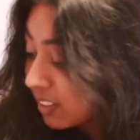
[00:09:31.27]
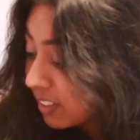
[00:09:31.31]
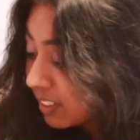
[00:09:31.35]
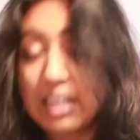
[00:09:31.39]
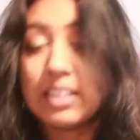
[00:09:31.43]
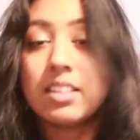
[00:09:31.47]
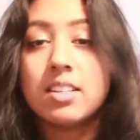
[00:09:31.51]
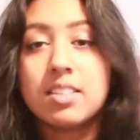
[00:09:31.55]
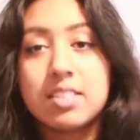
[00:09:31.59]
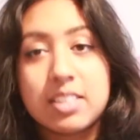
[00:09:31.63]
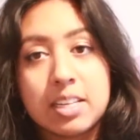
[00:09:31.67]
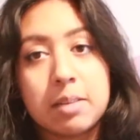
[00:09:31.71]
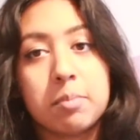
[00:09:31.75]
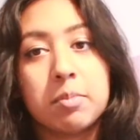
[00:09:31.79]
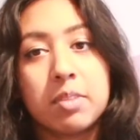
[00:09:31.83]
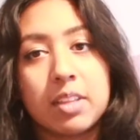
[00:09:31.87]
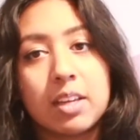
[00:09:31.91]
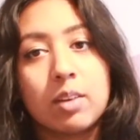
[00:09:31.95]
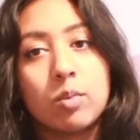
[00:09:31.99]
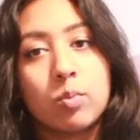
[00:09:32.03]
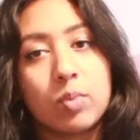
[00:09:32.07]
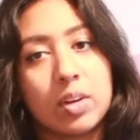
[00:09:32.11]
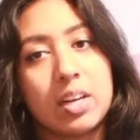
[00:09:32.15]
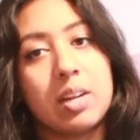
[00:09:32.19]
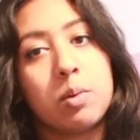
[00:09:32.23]
And the seam
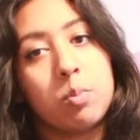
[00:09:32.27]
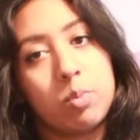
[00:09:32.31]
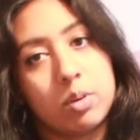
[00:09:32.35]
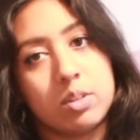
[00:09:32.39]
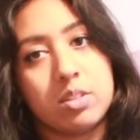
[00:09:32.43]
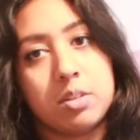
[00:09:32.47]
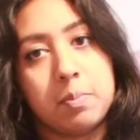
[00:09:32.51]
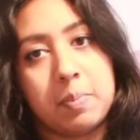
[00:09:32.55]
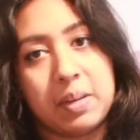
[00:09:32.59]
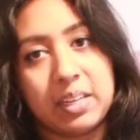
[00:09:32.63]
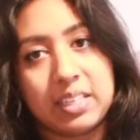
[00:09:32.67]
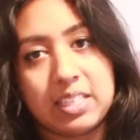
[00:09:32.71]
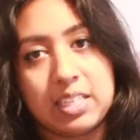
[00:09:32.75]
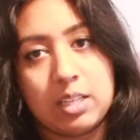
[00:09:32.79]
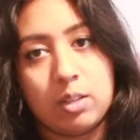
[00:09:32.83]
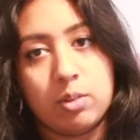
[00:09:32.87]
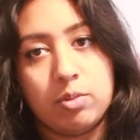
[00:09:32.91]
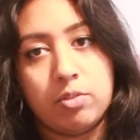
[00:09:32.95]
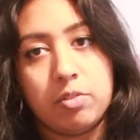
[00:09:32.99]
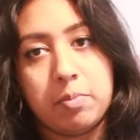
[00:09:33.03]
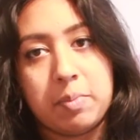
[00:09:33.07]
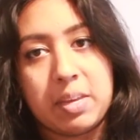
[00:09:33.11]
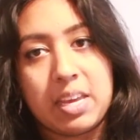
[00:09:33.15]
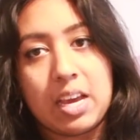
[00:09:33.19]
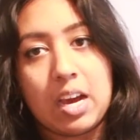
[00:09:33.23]
thing really was a big deal
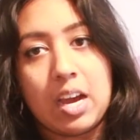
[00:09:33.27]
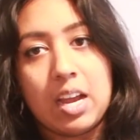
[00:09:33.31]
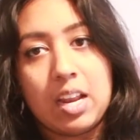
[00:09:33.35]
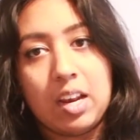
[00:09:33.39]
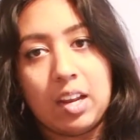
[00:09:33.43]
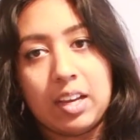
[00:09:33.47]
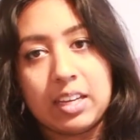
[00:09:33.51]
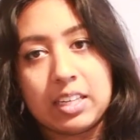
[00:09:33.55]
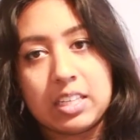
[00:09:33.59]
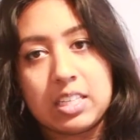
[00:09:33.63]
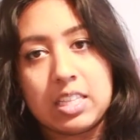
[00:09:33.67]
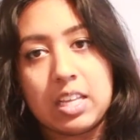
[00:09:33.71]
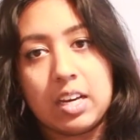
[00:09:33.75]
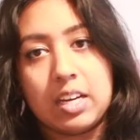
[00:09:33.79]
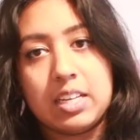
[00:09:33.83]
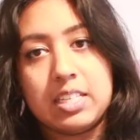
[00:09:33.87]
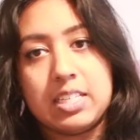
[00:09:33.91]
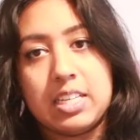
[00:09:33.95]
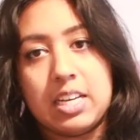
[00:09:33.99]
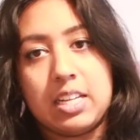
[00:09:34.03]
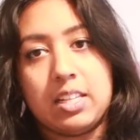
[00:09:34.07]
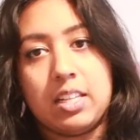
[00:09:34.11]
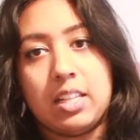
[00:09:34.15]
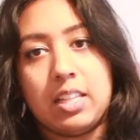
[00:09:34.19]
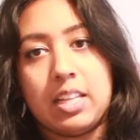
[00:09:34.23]
for me. I liked the
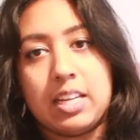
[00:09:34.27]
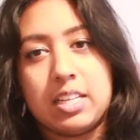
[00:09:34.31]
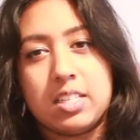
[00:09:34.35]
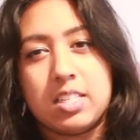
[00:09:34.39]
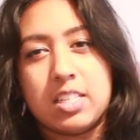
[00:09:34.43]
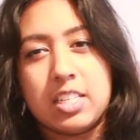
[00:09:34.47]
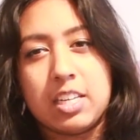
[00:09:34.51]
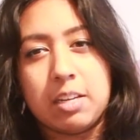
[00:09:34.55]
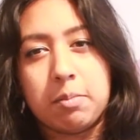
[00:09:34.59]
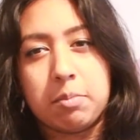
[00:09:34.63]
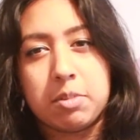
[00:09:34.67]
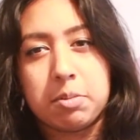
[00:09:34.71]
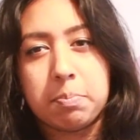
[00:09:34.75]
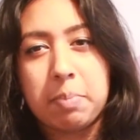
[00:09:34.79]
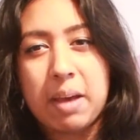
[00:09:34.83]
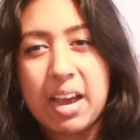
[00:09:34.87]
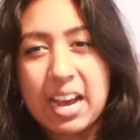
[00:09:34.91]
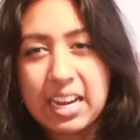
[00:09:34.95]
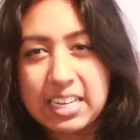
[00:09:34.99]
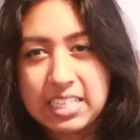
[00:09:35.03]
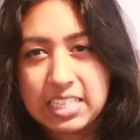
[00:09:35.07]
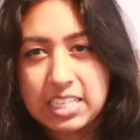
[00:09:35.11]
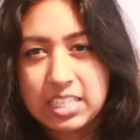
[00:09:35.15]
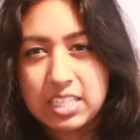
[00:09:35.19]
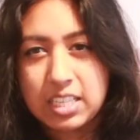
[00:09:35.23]
idea that they seemed
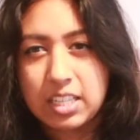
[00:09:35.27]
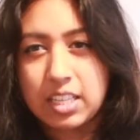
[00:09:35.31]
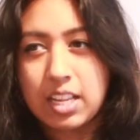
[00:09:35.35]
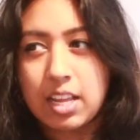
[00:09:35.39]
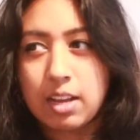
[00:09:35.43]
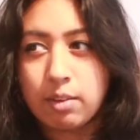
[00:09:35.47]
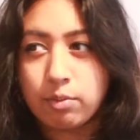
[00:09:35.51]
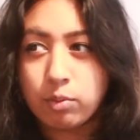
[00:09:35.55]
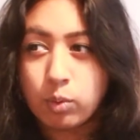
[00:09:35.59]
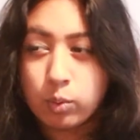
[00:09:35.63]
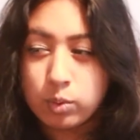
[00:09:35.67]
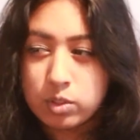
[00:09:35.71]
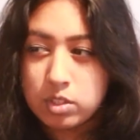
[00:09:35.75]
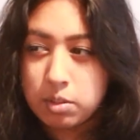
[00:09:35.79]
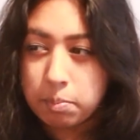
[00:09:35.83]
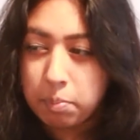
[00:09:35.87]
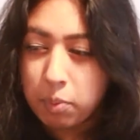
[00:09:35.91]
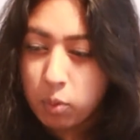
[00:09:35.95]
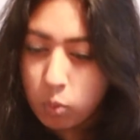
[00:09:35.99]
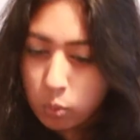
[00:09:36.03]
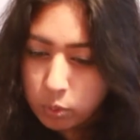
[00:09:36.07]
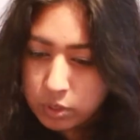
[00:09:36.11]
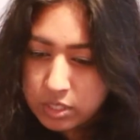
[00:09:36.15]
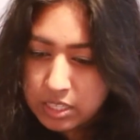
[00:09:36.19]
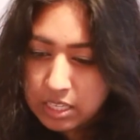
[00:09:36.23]
padded and therefore
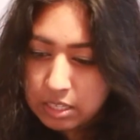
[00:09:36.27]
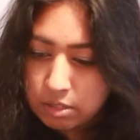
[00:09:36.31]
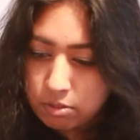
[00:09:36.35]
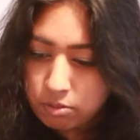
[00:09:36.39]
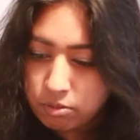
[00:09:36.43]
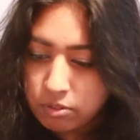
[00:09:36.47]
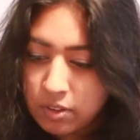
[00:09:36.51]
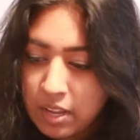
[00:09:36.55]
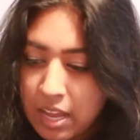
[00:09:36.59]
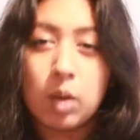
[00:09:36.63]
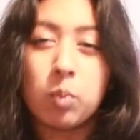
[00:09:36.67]
supportive.